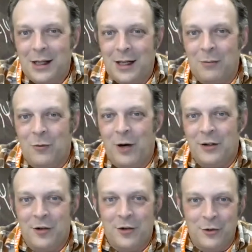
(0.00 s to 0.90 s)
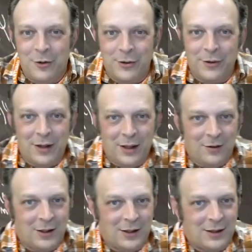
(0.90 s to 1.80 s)
retrocausal
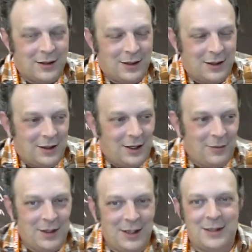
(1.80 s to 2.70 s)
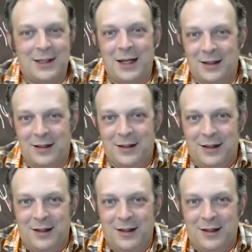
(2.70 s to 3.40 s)
theories these days,